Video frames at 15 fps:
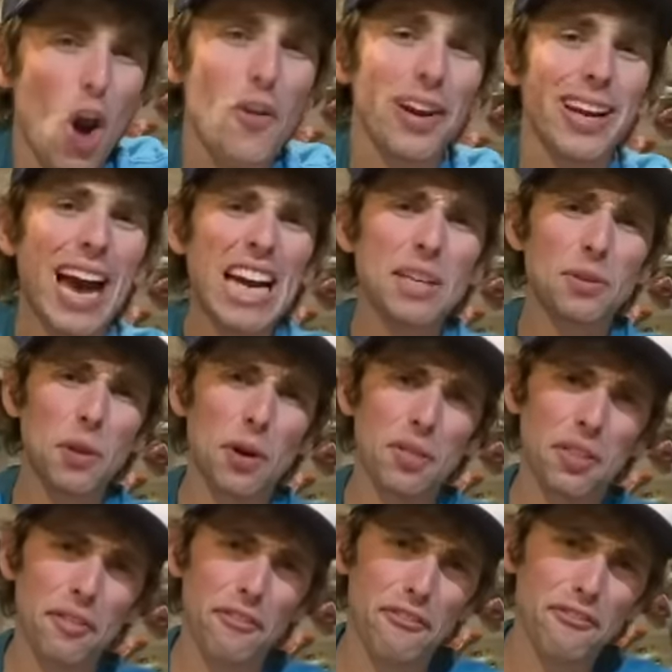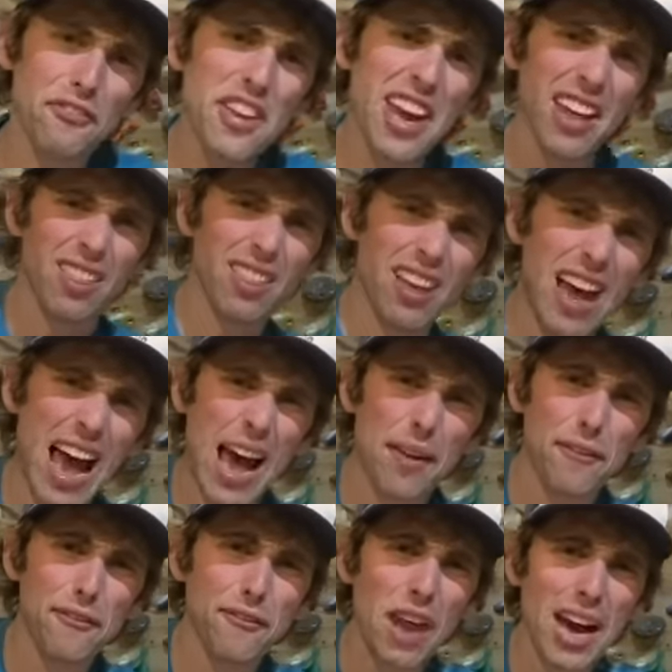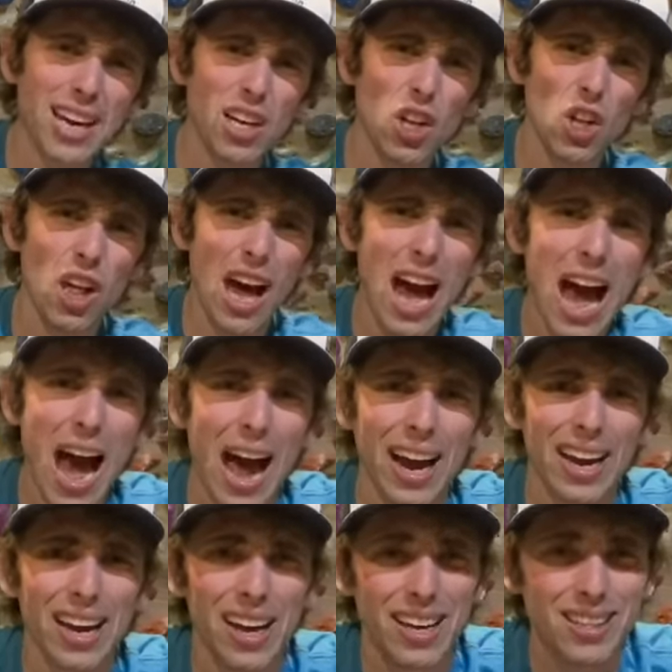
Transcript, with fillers: Alright guys, we're on the fifth and final hack.